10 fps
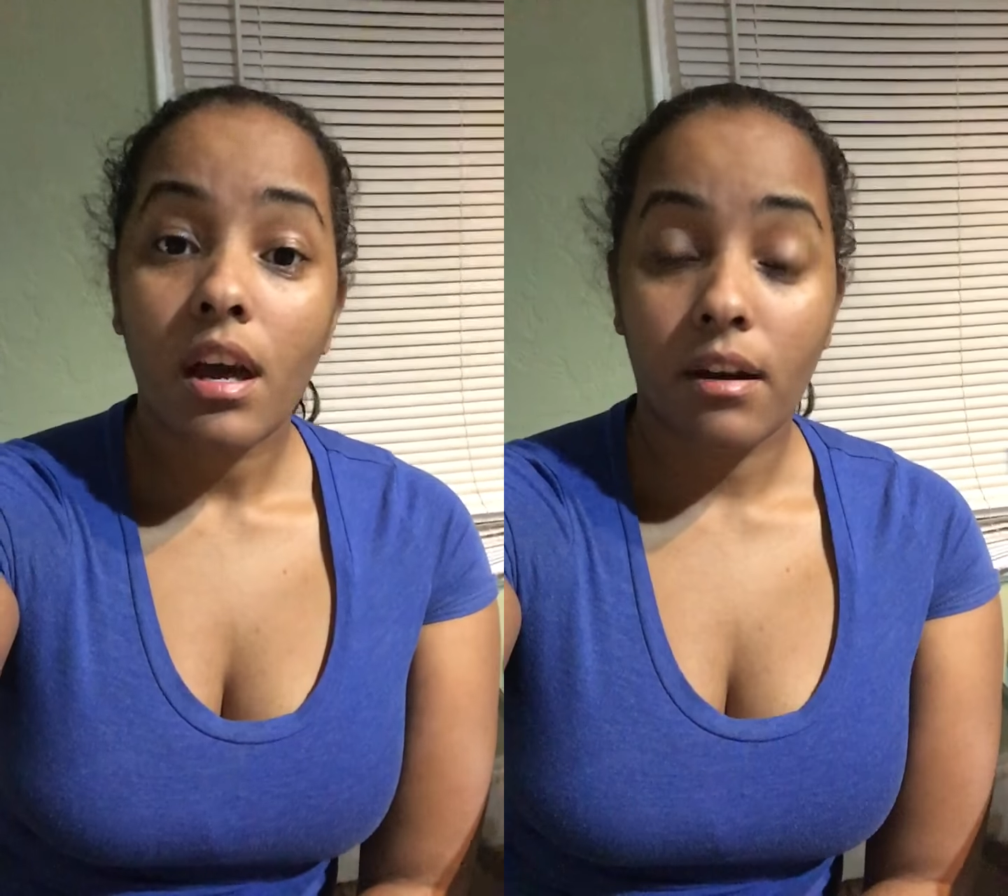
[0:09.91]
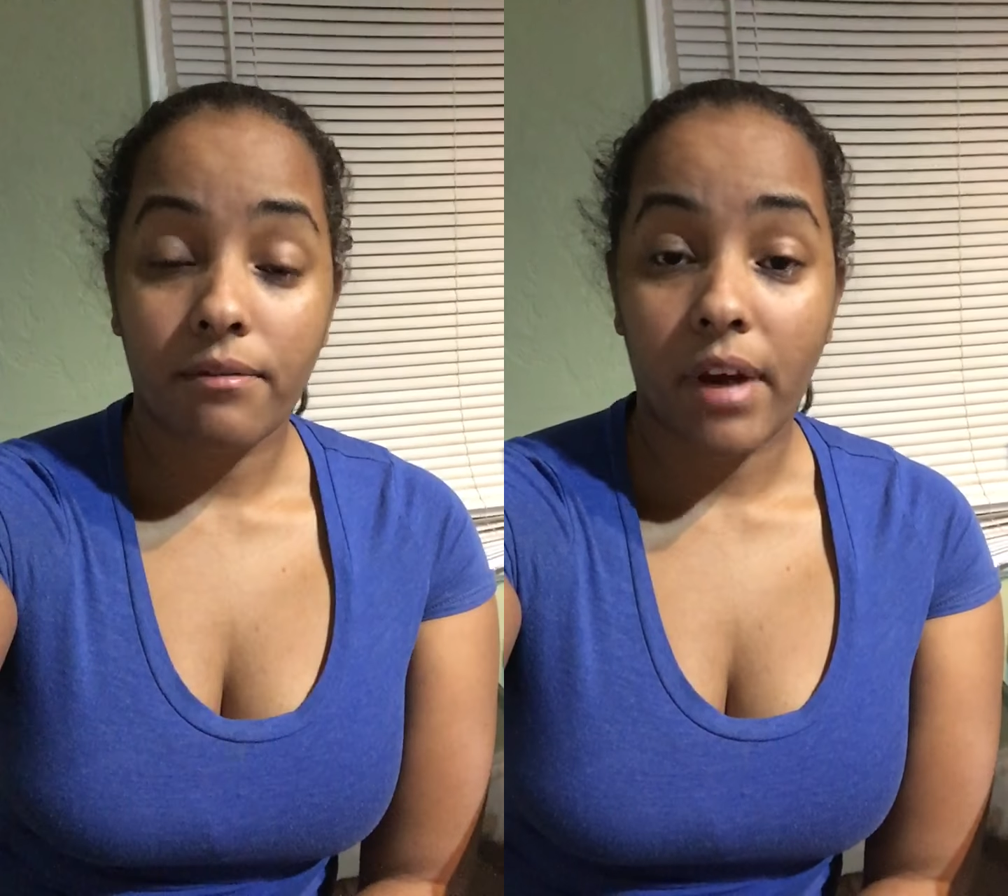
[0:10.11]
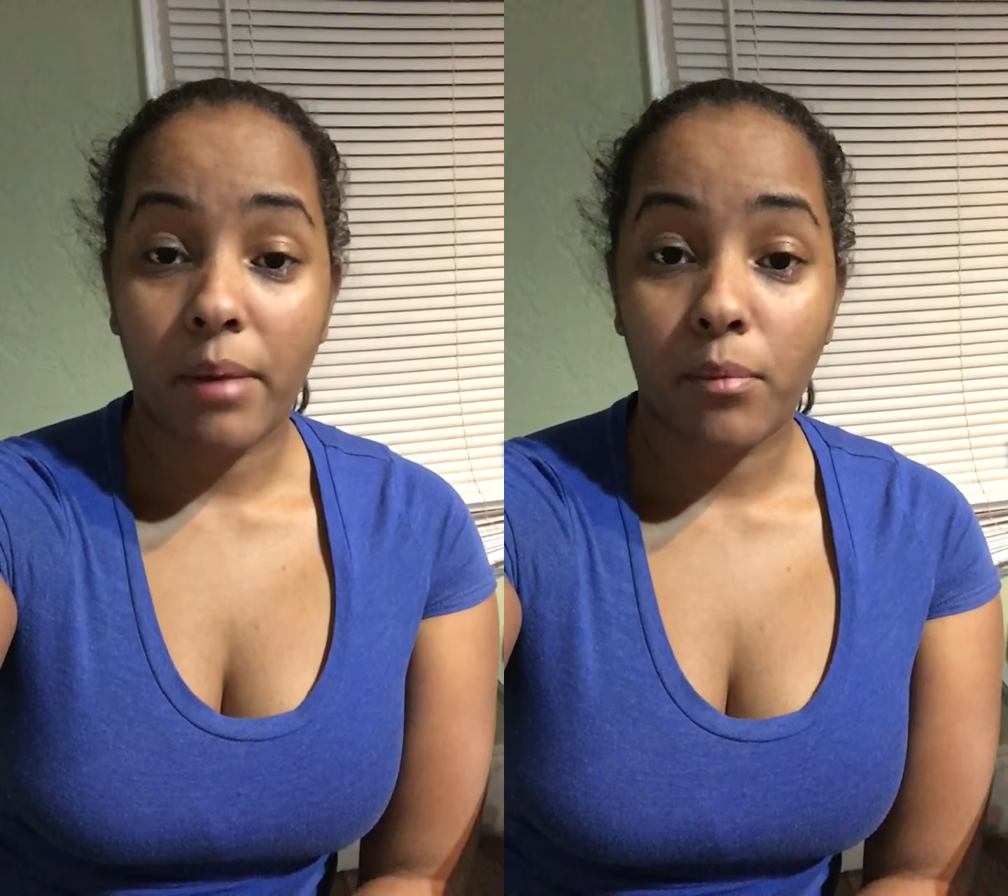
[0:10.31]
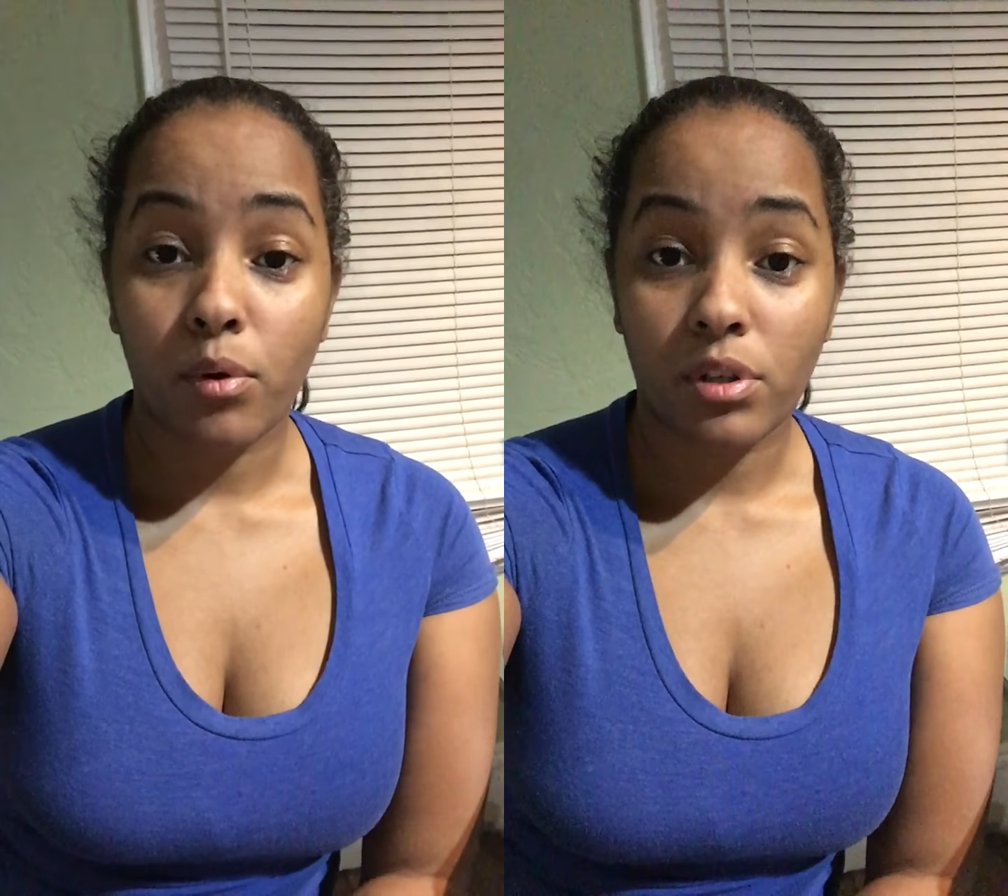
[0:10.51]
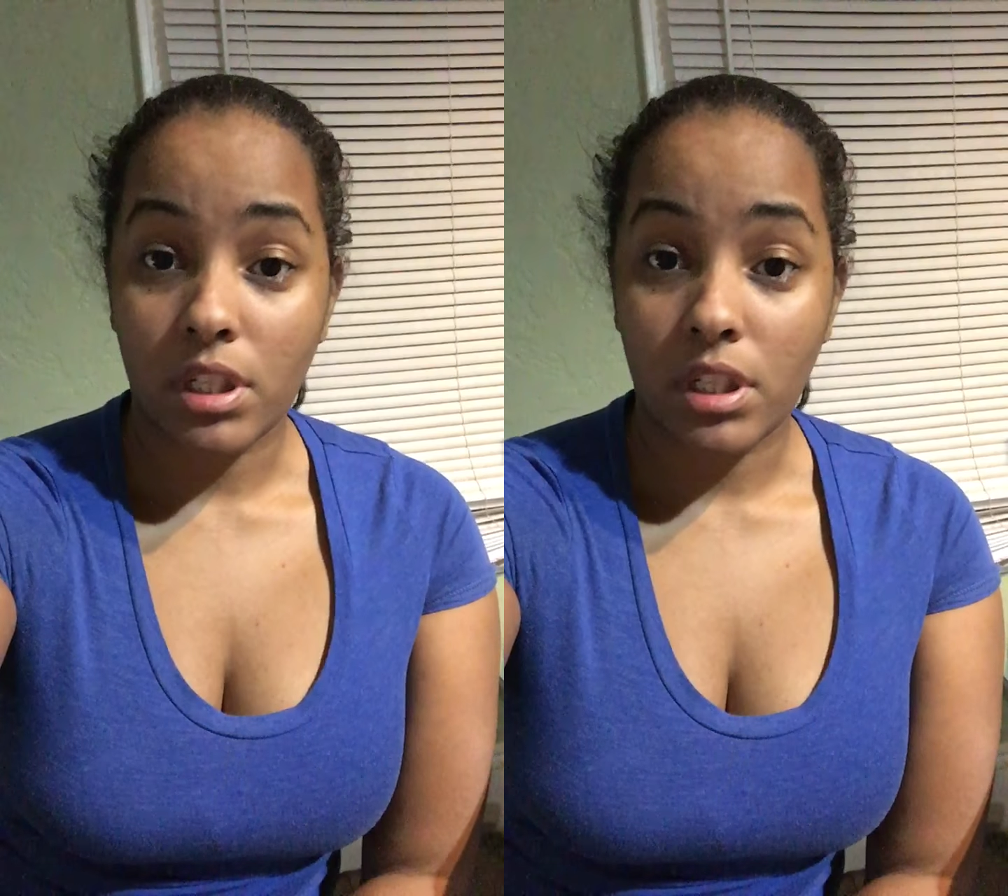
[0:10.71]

a fine motor